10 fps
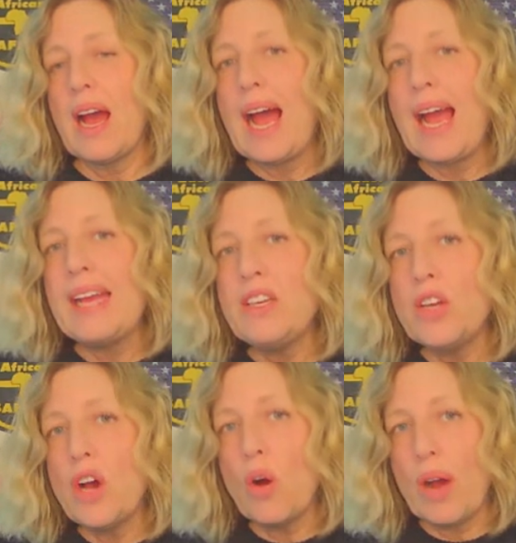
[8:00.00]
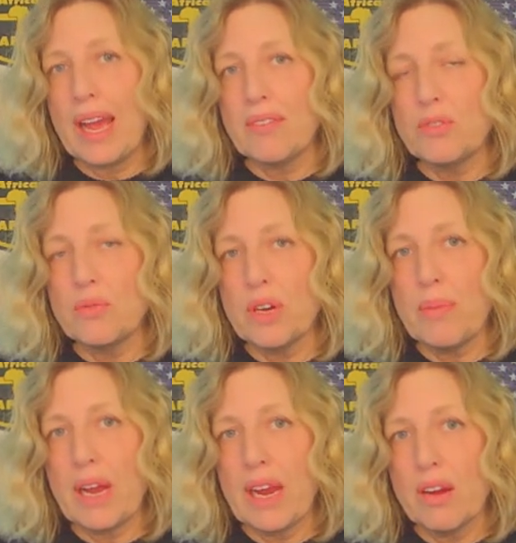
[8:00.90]
I know I have to worry
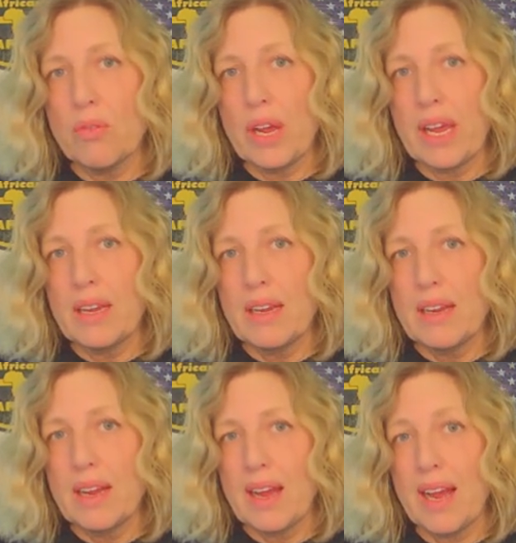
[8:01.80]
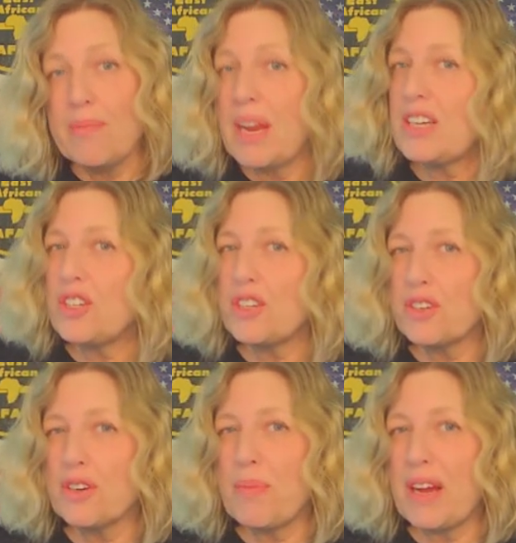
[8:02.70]
about airway. I'm not
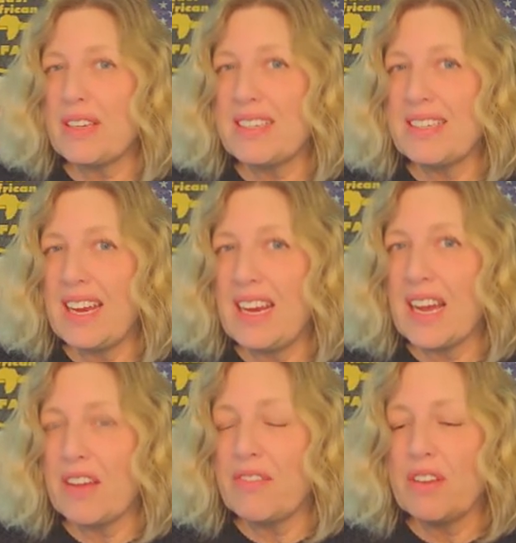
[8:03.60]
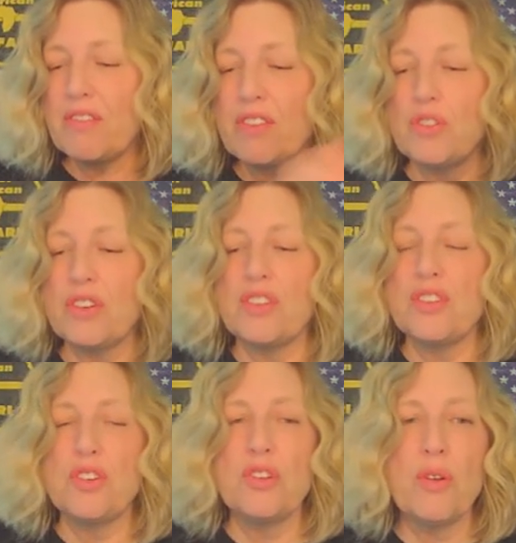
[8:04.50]
sure about sedating IV
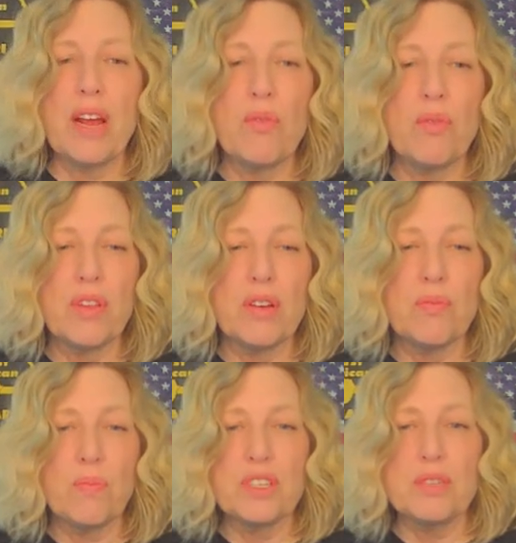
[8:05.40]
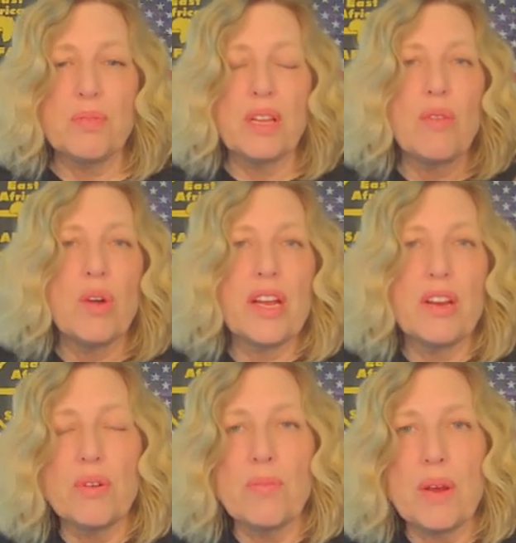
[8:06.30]
infusions. Do you know what I the principle I want
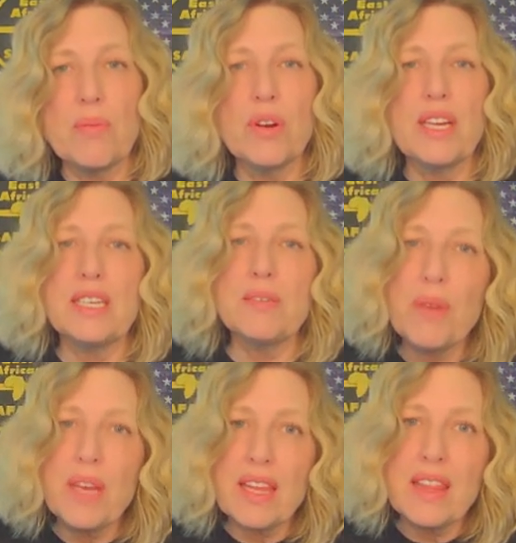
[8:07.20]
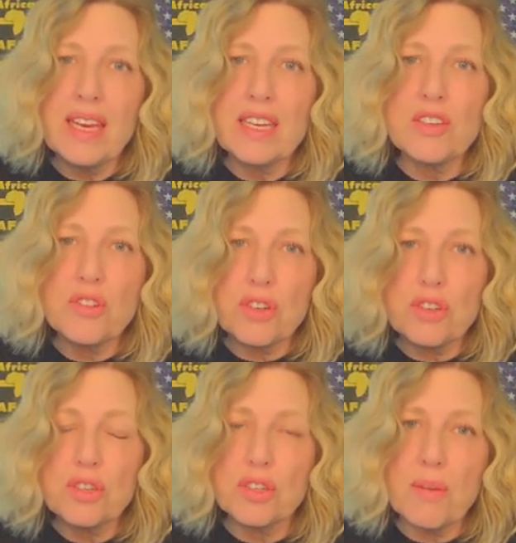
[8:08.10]
you to remember is pick the answer you're
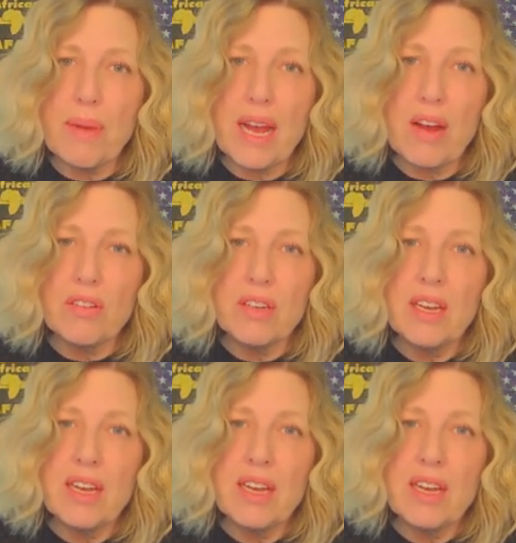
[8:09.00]
sure about,